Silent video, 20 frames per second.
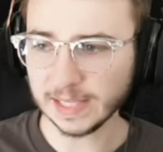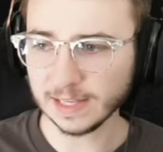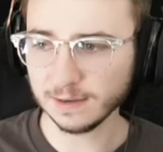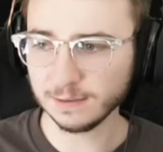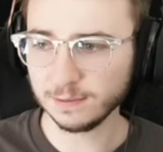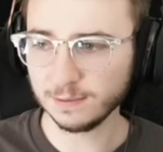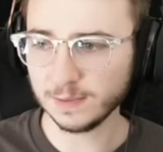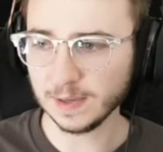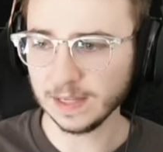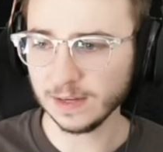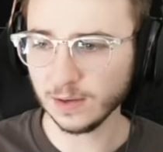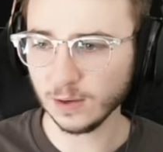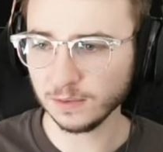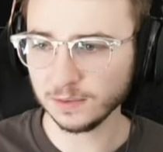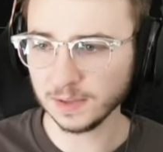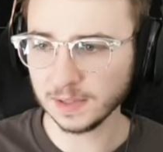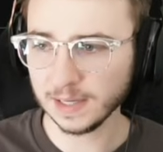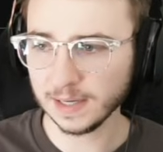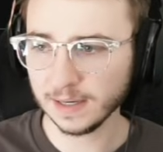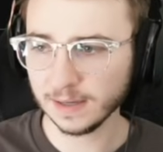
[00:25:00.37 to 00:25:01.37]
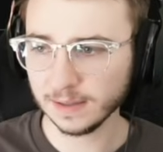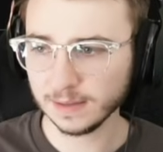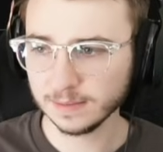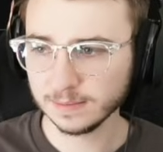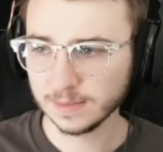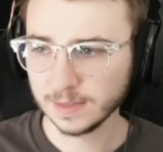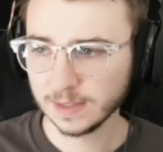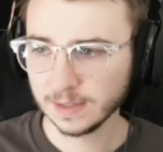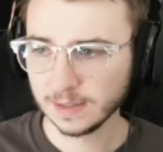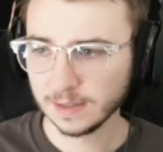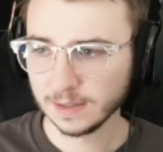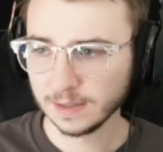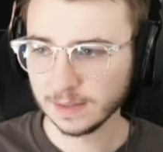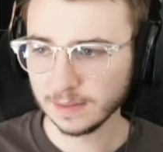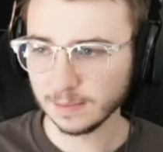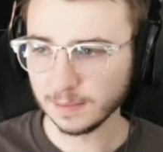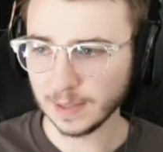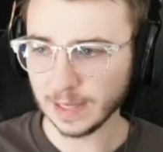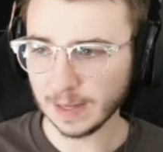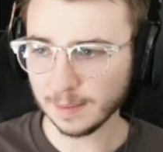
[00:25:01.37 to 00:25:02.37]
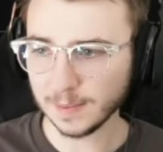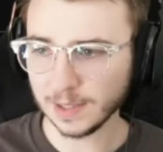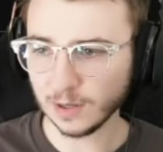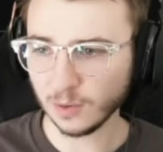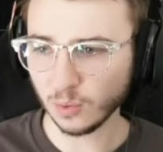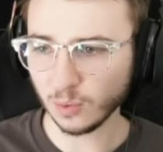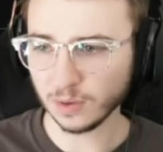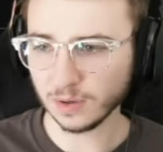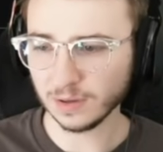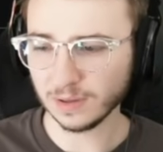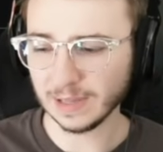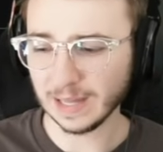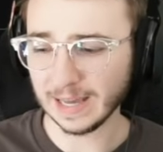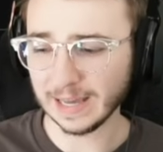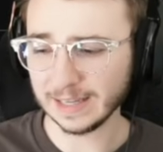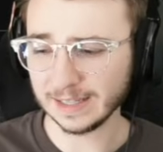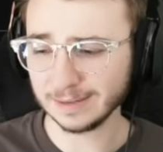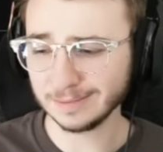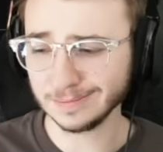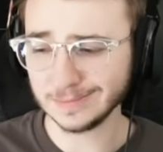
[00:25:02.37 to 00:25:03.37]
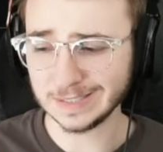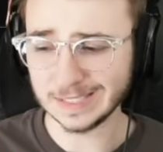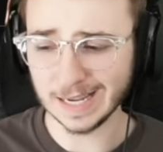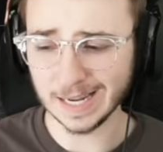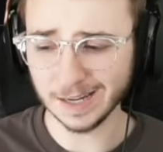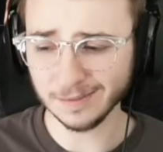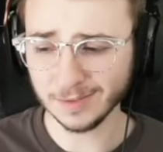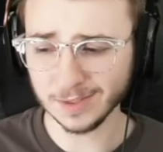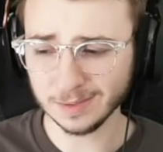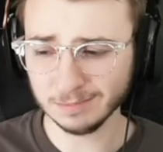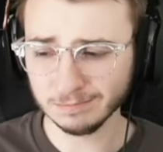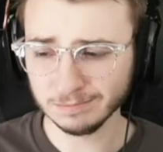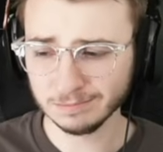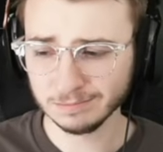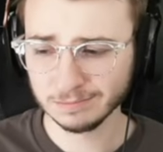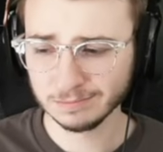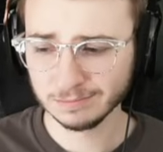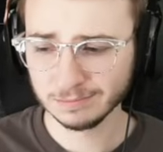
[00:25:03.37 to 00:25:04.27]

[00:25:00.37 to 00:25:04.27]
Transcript: we can fit over there, but I'm gonna order like ten of them.